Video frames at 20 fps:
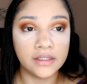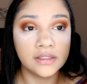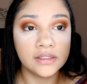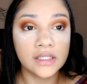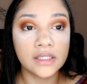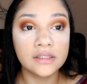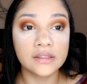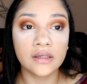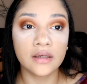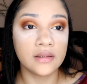
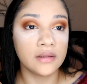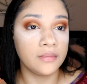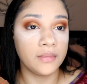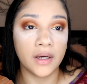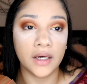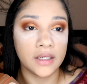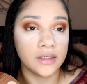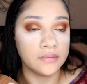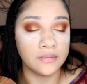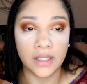just on the
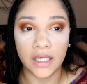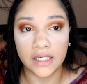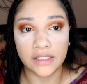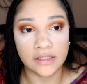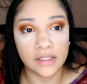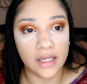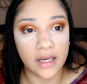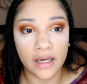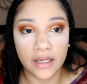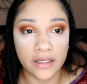bottom lash
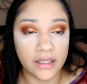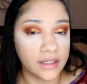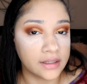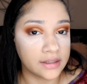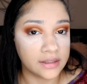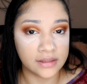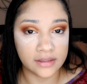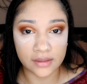line, nothing